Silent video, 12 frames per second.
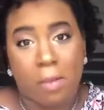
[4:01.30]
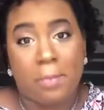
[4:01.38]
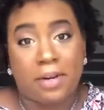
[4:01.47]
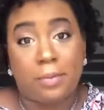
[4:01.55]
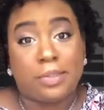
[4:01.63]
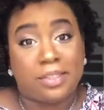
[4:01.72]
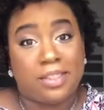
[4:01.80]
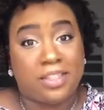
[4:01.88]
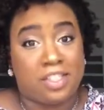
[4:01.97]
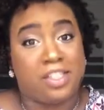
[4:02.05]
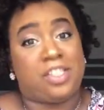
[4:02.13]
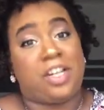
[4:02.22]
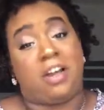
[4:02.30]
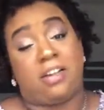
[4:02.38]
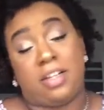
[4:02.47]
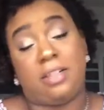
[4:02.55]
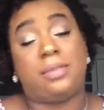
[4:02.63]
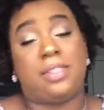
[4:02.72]
But it was delicious, y'all.
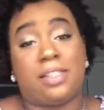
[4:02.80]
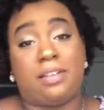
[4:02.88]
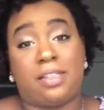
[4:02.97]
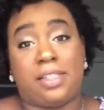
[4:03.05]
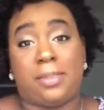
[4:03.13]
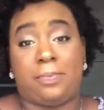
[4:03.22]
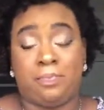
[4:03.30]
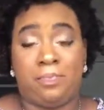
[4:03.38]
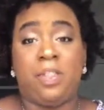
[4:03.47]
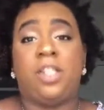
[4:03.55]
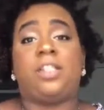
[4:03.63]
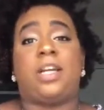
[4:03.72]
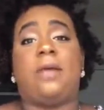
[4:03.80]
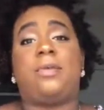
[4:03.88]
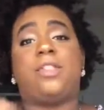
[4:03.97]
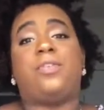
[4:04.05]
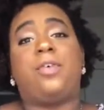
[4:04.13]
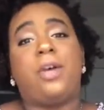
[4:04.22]
It was so good. So that
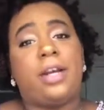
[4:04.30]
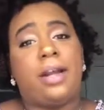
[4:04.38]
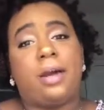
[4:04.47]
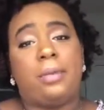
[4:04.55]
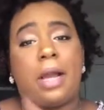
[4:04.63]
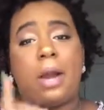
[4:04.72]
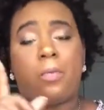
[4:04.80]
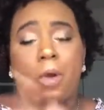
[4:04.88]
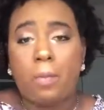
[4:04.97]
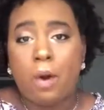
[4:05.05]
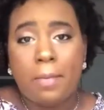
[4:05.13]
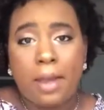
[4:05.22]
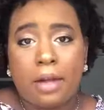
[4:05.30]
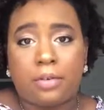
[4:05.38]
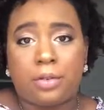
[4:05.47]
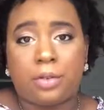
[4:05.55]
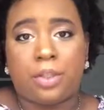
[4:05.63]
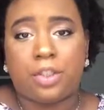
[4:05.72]
was 4 down. We got one more
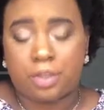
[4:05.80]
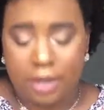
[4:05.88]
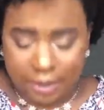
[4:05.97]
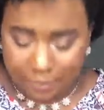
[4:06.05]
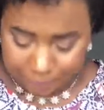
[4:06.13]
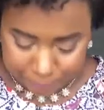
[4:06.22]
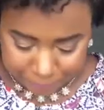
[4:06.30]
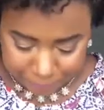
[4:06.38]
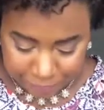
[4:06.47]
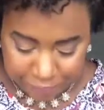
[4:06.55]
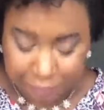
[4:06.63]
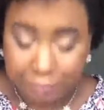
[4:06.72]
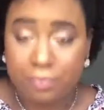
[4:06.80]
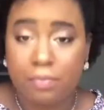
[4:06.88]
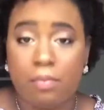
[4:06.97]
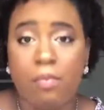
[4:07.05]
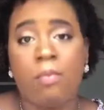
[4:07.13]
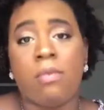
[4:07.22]
macaroon to try.
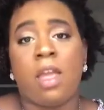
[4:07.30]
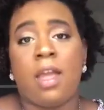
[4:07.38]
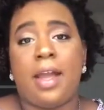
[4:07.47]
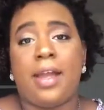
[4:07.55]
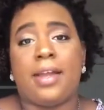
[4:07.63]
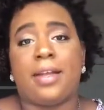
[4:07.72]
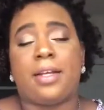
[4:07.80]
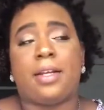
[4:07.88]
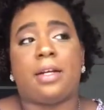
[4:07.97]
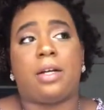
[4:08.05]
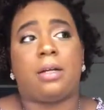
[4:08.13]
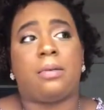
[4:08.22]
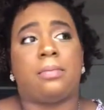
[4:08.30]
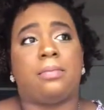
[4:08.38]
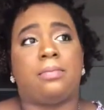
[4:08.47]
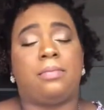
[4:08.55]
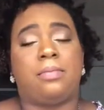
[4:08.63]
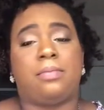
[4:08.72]
And
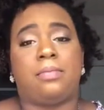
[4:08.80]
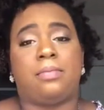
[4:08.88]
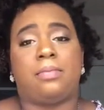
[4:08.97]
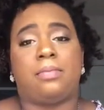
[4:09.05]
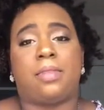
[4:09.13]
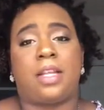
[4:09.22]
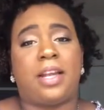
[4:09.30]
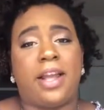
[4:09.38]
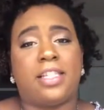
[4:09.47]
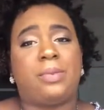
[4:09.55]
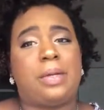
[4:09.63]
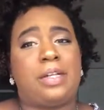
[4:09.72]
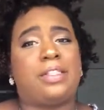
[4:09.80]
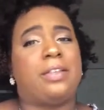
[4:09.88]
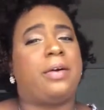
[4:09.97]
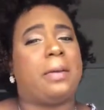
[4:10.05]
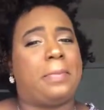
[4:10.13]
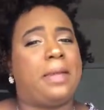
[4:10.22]
the next one is
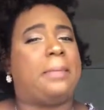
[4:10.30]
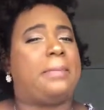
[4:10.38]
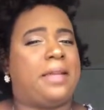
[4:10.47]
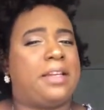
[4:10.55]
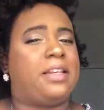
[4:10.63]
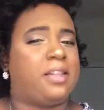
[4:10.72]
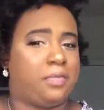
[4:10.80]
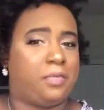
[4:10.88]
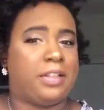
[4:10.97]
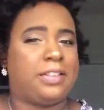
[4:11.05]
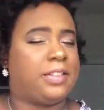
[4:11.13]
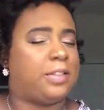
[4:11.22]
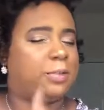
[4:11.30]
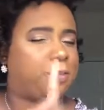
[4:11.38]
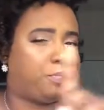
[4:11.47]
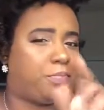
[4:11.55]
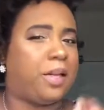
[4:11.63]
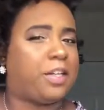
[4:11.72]
going to be a bit different. So
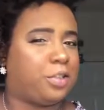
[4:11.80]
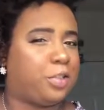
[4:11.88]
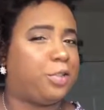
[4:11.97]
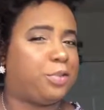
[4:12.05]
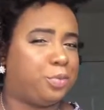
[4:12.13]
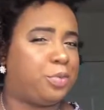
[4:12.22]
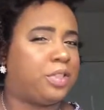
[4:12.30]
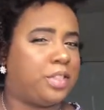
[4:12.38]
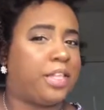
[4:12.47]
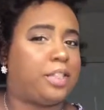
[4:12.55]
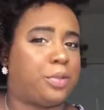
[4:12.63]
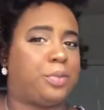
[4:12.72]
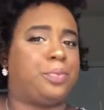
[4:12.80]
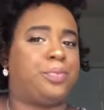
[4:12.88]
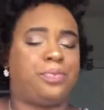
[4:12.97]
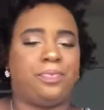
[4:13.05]
make sure you stay tuned.